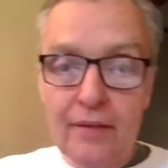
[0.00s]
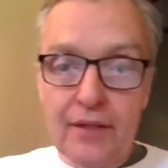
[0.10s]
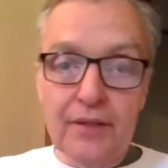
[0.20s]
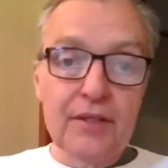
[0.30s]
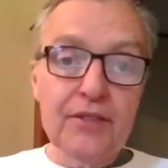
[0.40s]

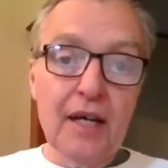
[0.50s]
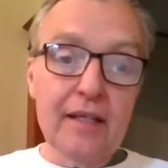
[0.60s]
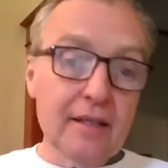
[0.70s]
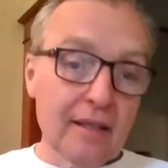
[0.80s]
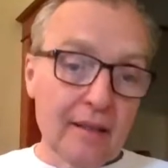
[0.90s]
that
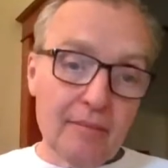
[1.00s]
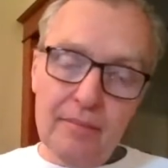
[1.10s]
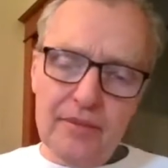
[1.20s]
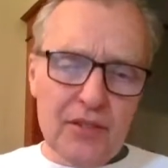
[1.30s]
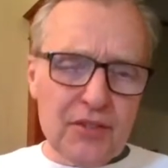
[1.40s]
decided
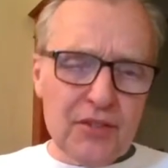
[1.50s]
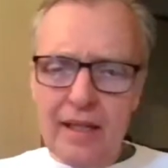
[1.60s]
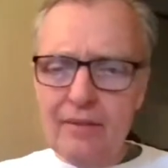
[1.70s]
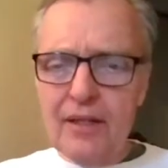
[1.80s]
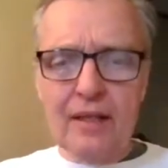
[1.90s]
just
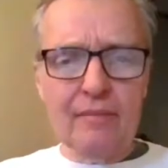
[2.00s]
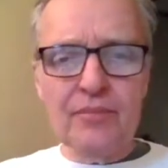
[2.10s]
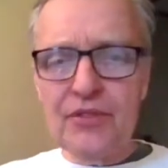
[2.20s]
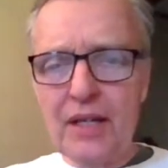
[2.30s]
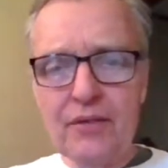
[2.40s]
kind of in
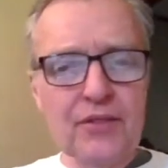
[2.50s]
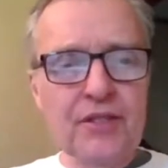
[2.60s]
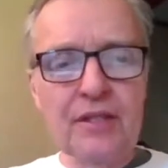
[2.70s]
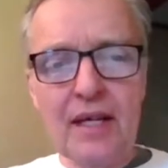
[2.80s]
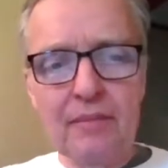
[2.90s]
a
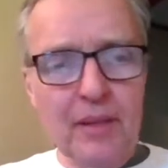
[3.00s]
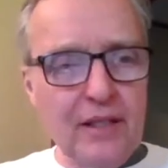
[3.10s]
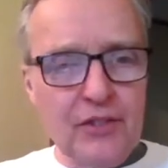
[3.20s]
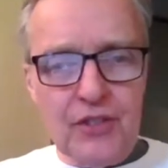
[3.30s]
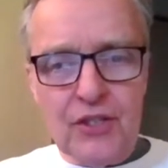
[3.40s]
sentence in that
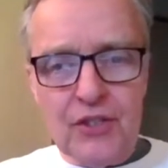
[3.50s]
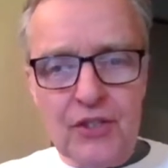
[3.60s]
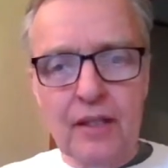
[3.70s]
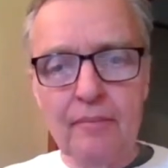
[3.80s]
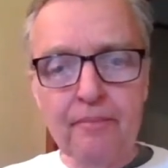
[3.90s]
big
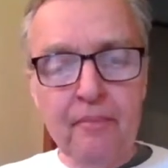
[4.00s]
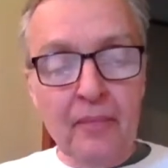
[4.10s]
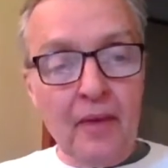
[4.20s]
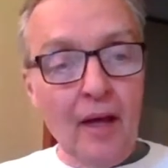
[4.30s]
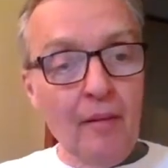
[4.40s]
decision
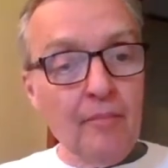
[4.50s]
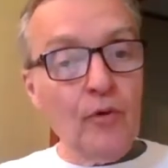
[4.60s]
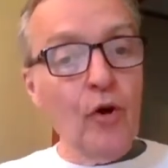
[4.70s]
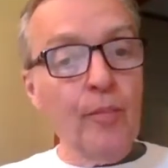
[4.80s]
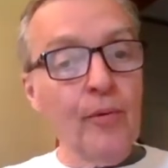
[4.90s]

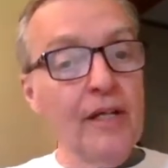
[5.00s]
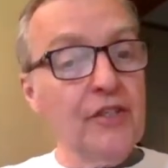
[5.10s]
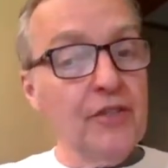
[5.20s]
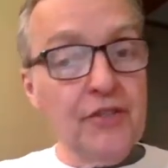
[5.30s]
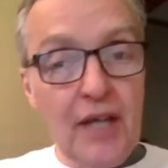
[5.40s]
that
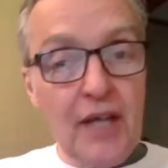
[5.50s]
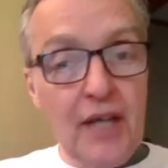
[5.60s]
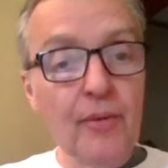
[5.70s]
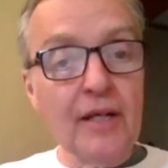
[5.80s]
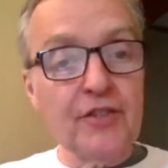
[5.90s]
corporations
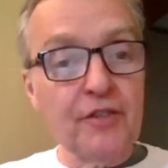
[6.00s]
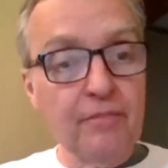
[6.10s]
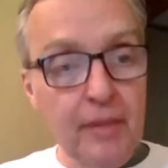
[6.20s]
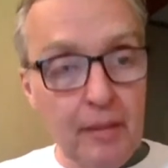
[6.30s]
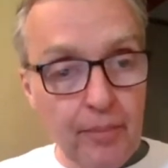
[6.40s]
had the rights
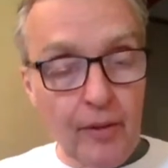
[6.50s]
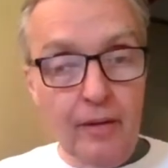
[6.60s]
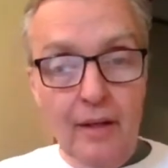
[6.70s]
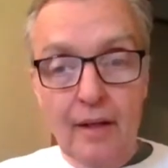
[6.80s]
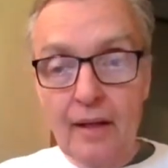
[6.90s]
of people.